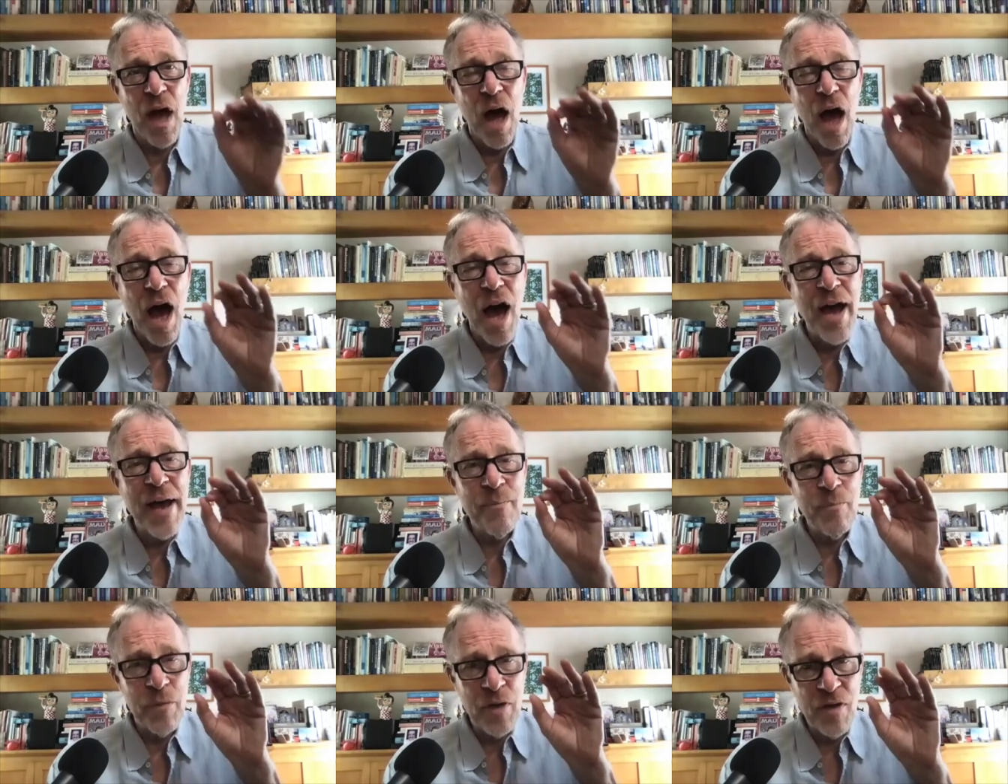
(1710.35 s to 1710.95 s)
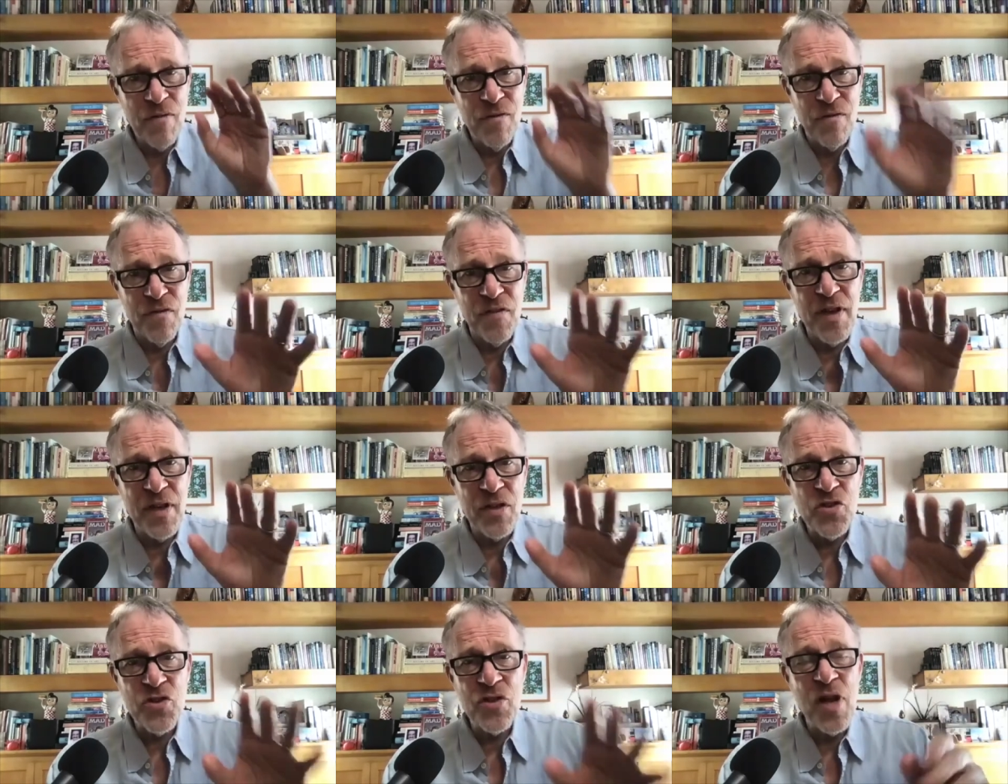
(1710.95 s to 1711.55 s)
I'm
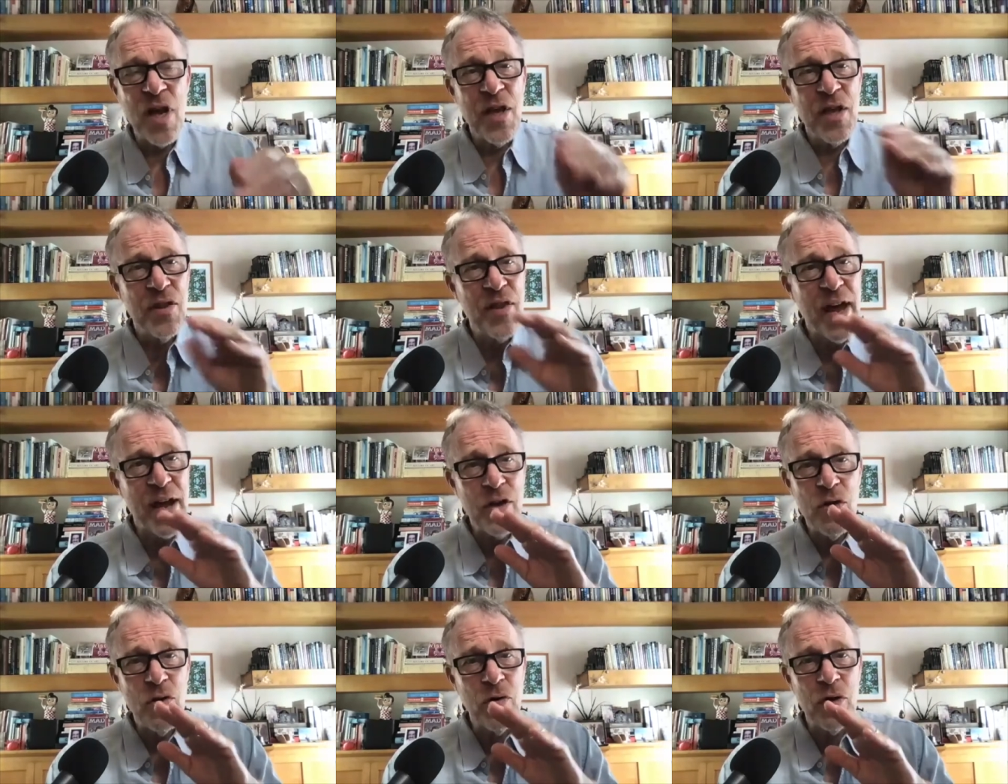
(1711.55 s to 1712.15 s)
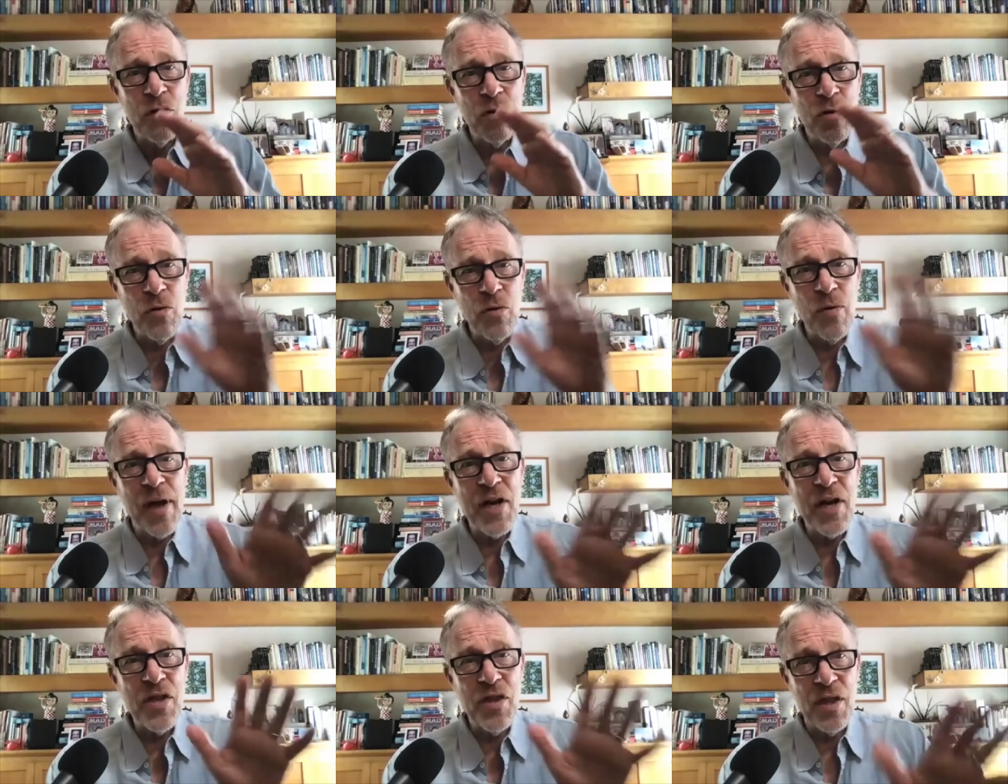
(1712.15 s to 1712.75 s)
convinced that you can do
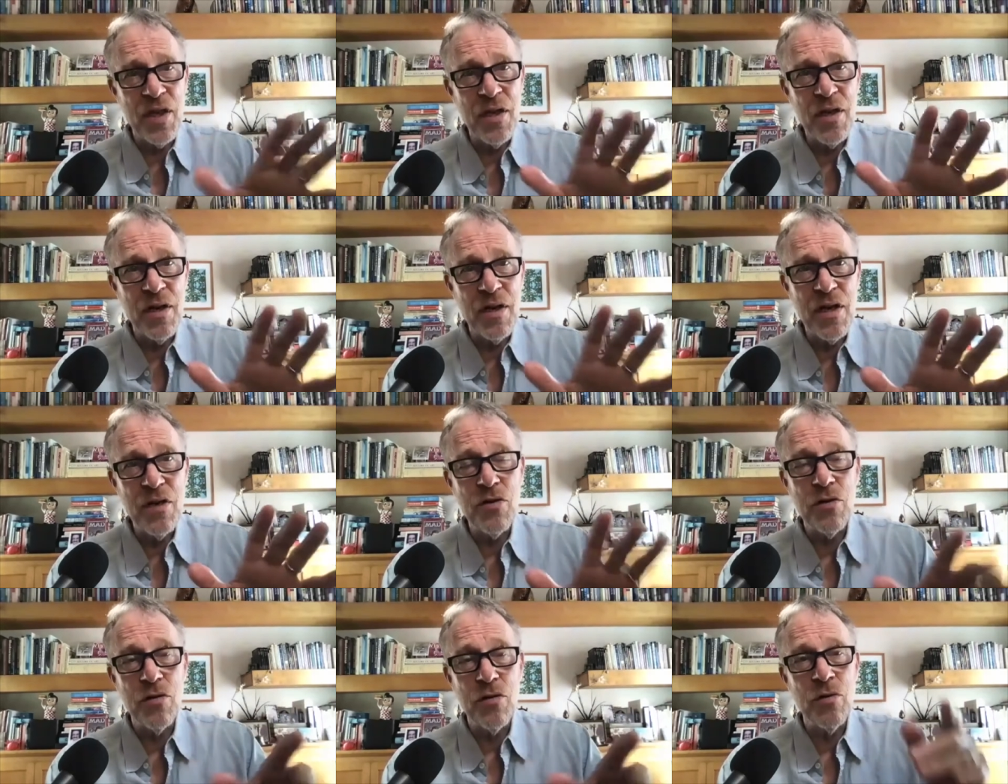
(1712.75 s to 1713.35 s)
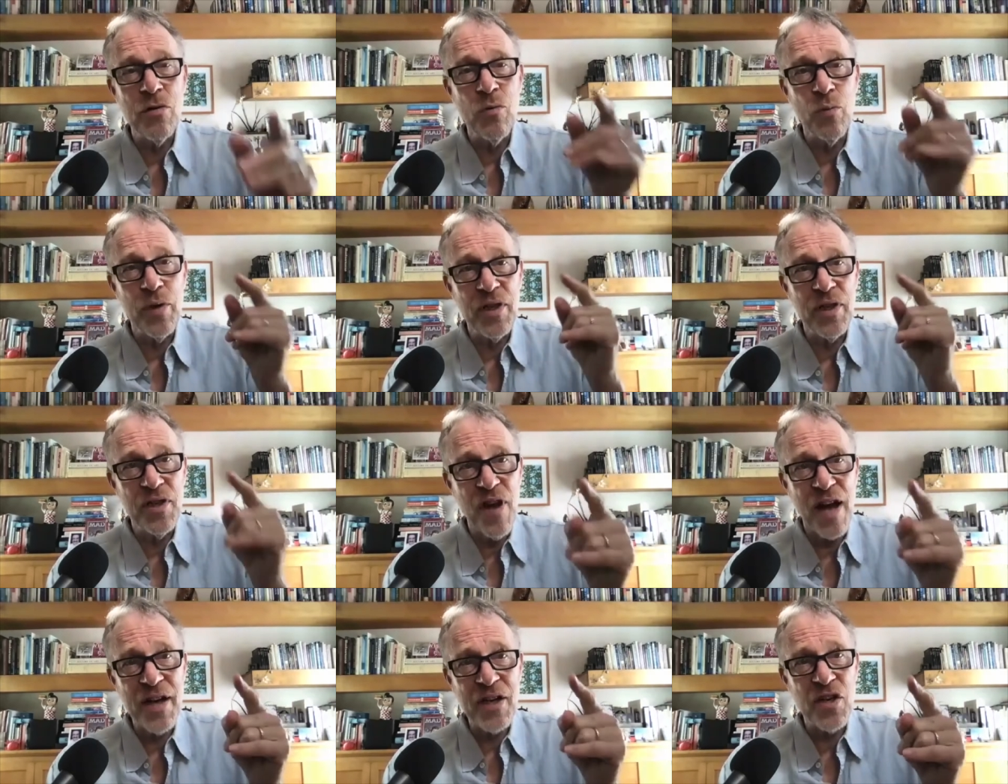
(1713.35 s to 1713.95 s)
anything you need to do
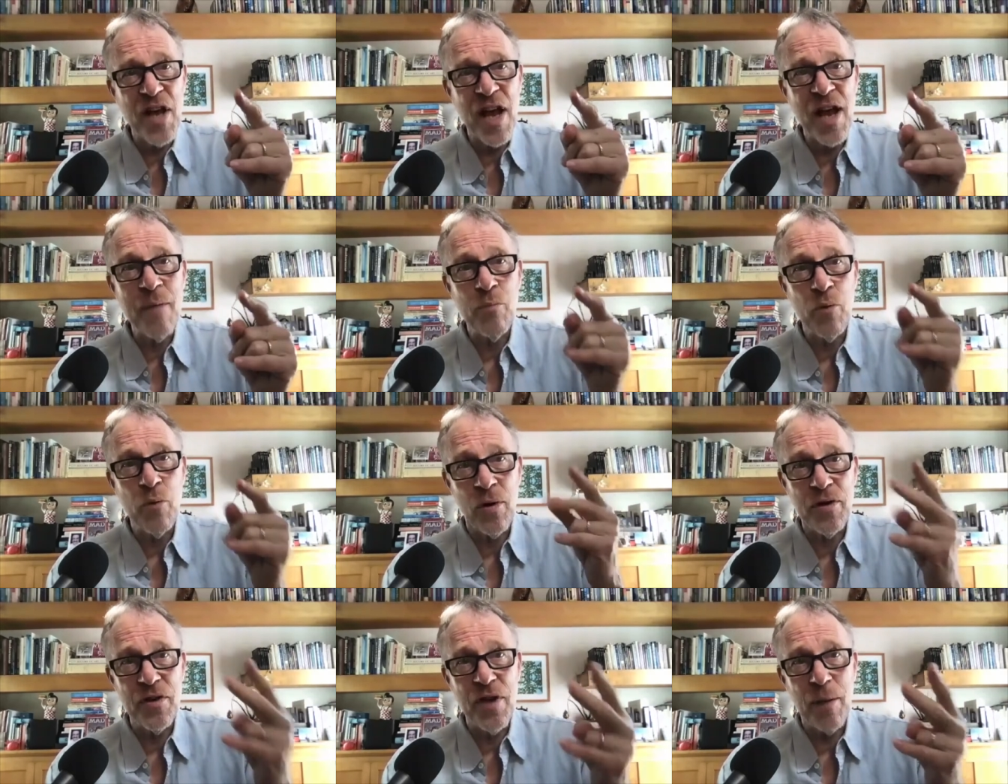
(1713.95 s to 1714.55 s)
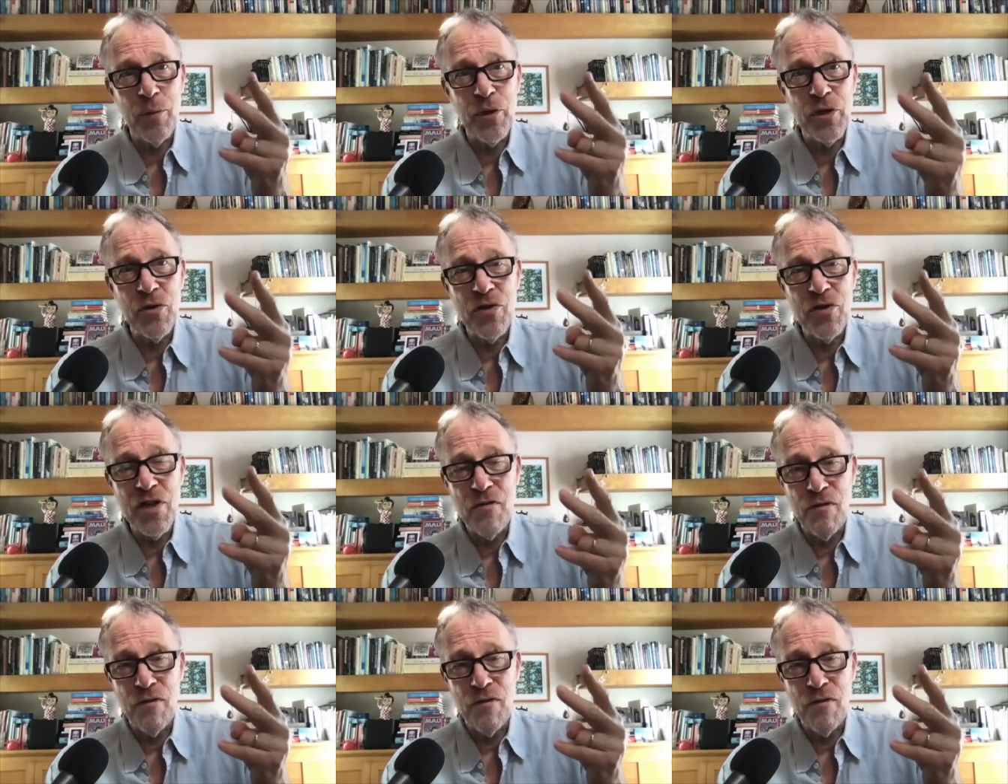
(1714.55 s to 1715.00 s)
with duct tape or WD